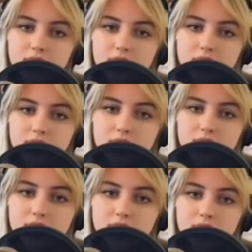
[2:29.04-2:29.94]

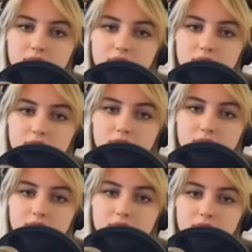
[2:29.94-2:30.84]

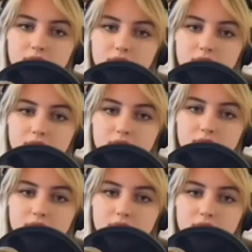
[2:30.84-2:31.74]

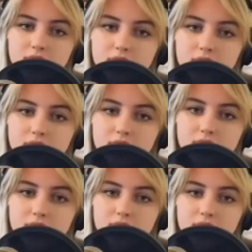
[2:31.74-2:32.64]

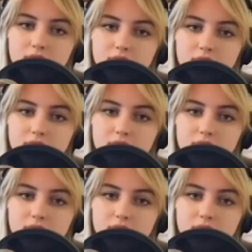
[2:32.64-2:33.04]
[no speech]